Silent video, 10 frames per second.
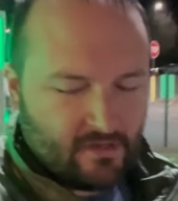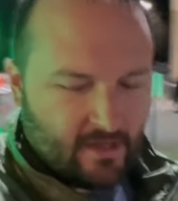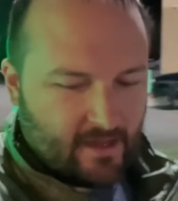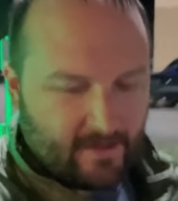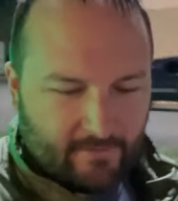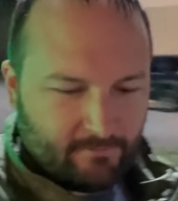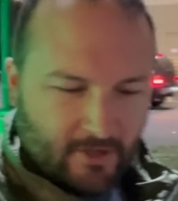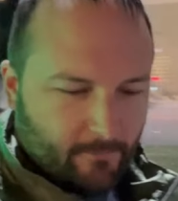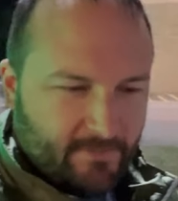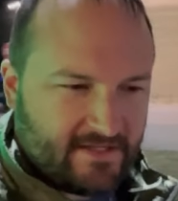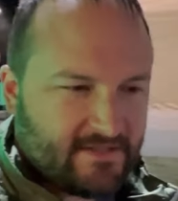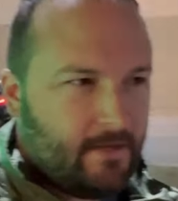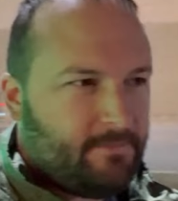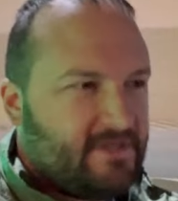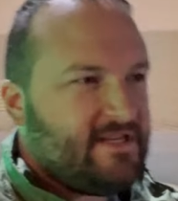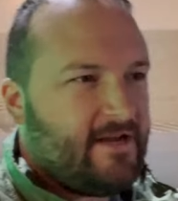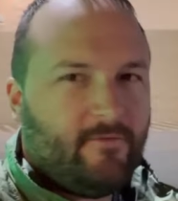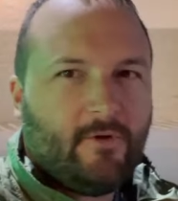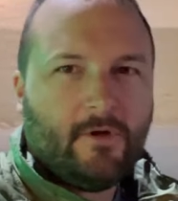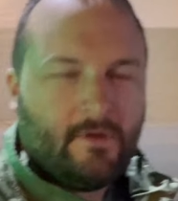Uh, you know, picked it up in
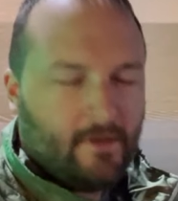Denver,